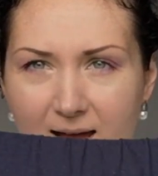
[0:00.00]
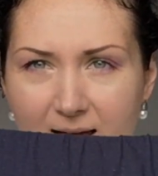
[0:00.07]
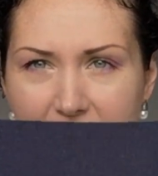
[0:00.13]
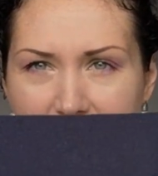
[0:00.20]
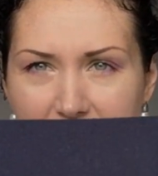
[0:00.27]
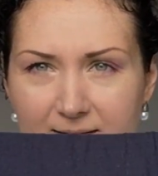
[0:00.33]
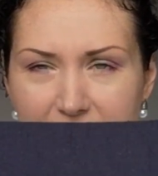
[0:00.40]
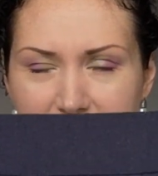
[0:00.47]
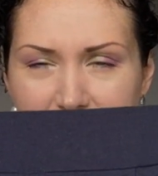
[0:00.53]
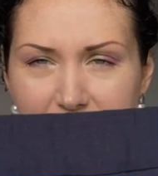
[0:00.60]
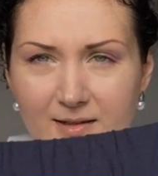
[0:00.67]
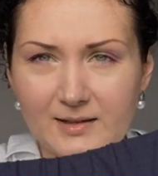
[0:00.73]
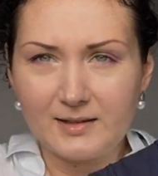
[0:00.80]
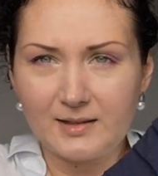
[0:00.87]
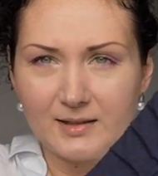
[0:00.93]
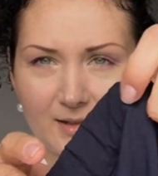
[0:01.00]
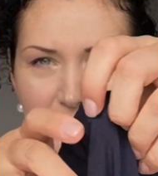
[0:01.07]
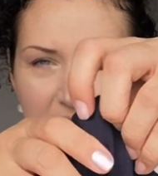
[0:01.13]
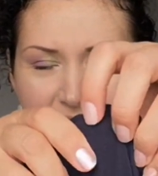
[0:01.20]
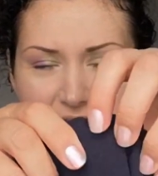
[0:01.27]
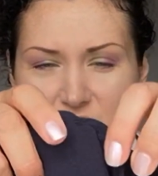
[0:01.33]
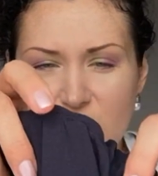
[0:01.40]
and
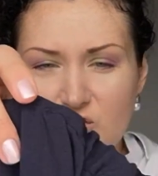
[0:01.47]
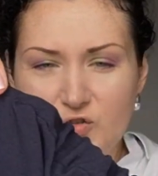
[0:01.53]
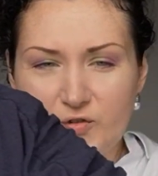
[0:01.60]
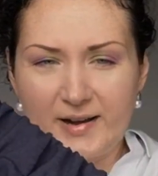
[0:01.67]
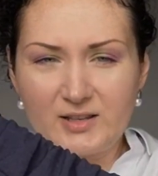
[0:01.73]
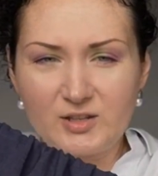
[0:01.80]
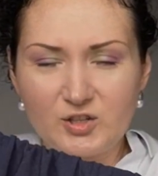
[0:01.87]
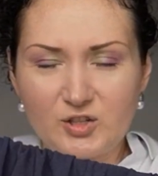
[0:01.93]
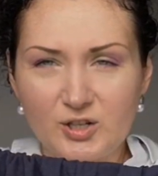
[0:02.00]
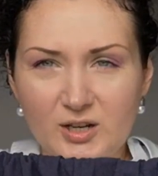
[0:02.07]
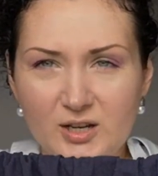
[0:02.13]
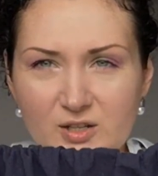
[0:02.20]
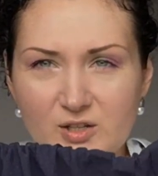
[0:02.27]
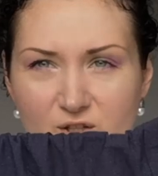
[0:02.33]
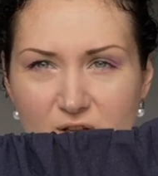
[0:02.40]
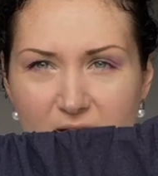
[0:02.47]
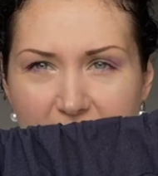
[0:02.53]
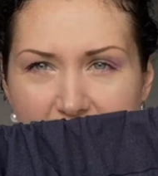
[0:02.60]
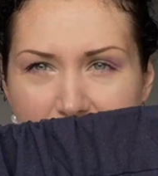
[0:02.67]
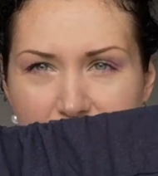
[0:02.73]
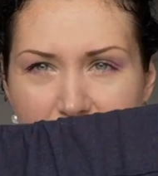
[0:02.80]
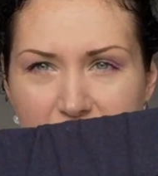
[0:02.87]
the stretch is
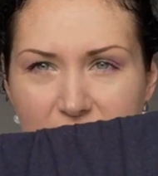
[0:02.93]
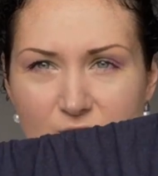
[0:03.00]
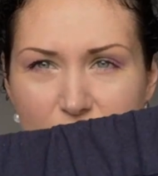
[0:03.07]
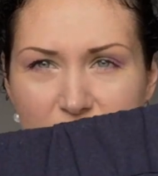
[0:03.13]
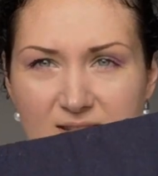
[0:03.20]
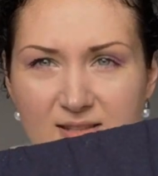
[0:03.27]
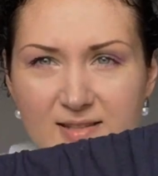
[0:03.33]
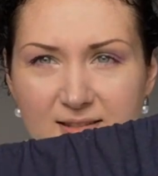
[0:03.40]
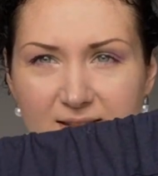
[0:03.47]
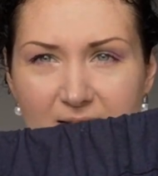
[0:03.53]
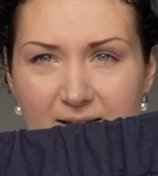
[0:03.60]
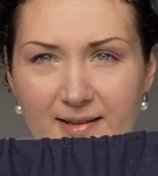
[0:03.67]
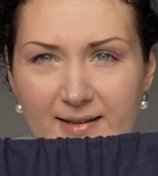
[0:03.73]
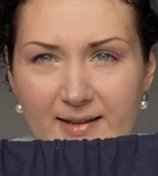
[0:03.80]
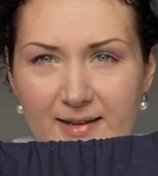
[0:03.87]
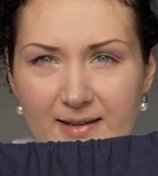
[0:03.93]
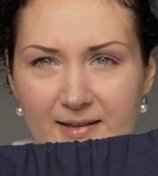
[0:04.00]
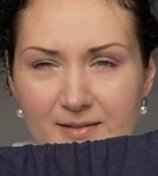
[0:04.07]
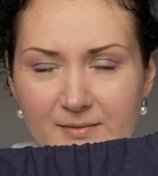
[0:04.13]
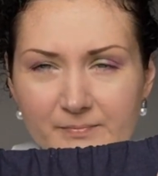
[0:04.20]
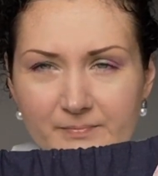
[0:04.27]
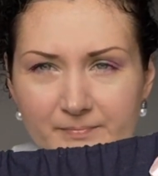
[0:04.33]
ever so
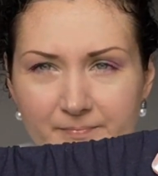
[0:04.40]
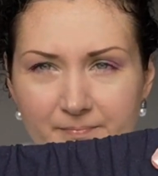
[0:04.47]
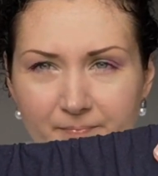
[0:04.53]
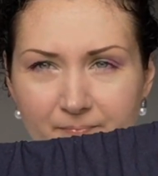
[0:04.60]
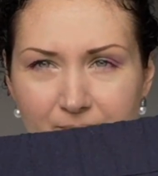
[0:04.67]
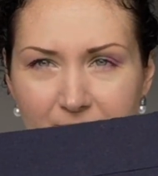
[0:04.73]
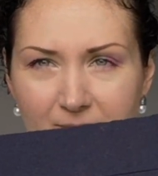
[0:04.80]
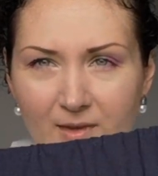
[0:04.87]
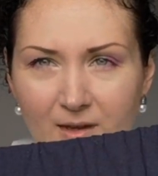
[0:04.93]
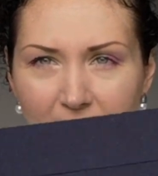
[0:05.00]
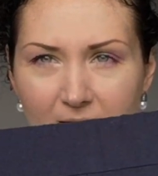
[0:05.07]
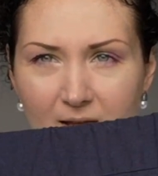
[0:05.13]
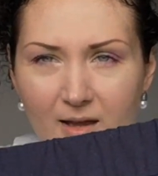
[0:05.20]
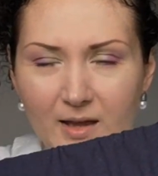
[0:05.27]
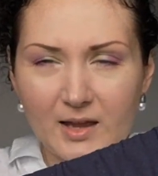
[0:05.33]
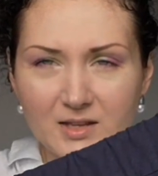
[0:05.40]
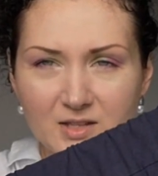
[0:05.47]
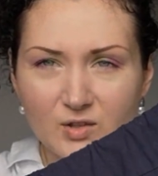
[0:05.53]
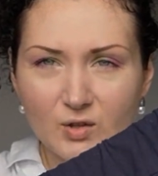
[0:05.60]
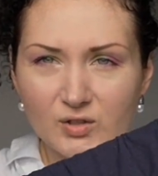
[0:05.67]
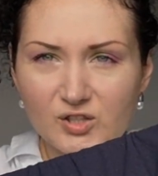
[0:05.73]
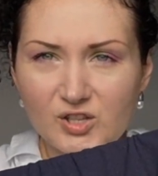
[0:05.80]
slightly,
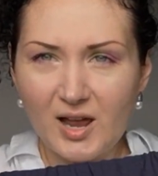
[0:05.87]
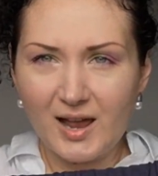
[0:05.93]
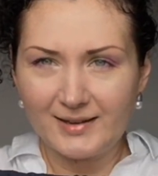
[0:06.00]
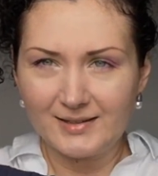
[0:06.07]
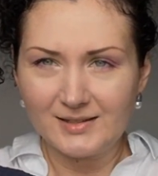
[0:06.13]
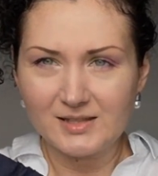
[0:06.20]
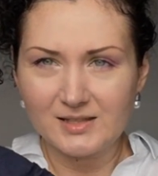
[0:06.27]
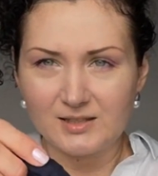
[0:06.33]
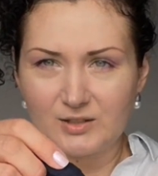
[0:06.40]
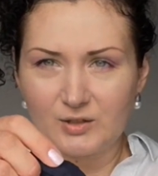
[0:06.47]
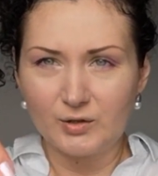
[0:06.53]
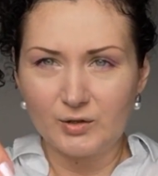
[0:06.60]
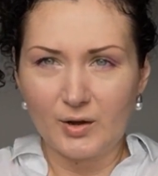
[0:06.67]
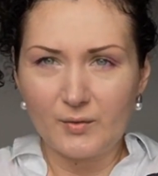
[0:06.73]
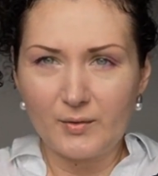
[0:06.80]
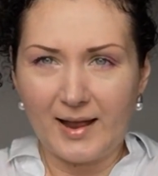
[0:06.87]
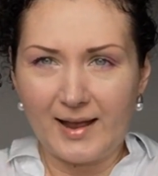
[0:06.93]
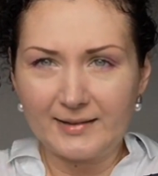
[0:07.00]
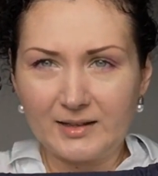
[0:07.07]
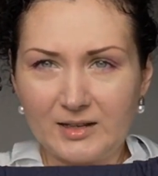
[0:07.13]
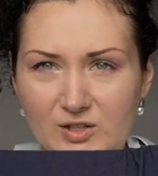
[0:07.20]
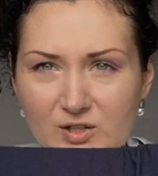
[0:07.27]
it's not tight, you know,
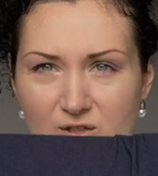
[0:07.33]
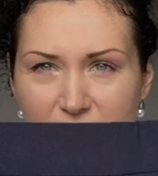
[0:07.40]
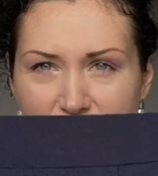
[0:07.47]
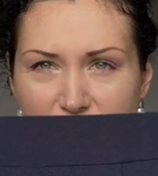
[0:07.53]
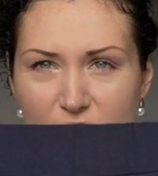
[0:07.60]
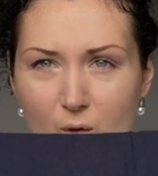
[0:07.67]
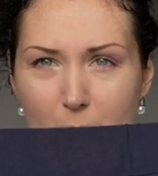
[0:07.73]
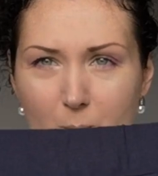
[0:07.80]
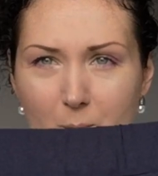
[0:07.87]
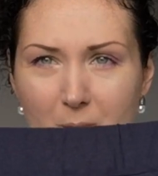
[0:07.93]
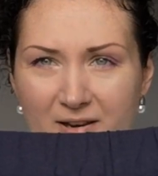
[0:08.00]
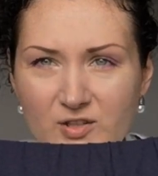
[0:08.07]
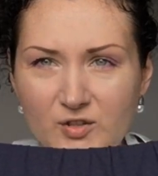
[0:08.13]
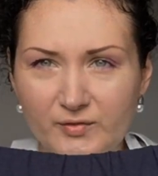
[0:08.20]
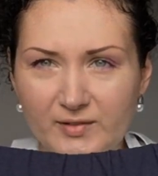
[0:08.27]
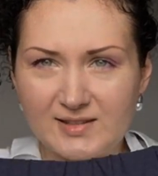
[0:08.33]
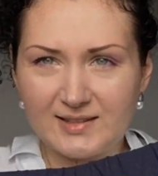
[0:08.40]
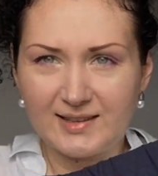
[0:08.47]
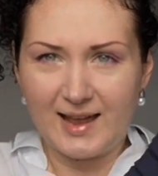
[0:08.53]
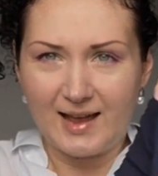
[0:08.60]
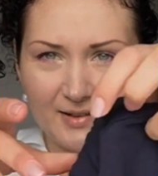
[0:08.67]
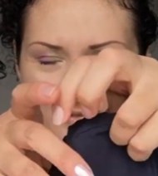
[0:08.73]
and there's not much of this
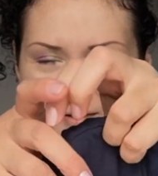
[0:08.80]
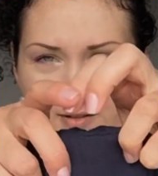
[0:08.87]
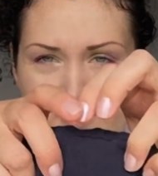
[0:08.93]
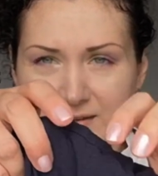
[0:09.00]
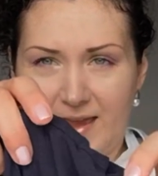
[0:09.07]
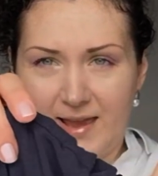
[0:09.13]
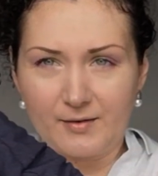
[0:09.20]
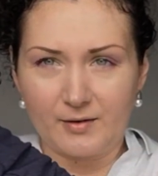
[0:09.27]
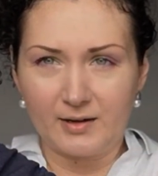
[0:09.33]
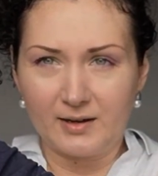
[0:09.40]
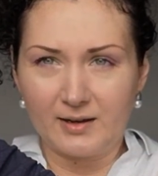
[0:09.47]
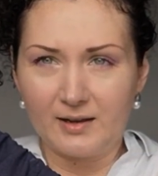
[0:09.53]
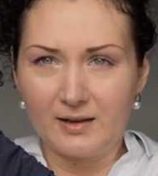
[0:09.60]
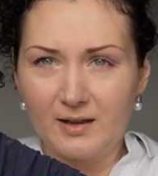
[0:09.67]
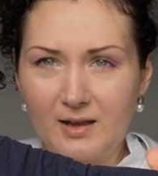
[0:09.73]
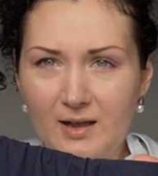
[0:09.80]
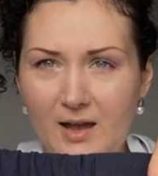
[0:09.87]
gathered area,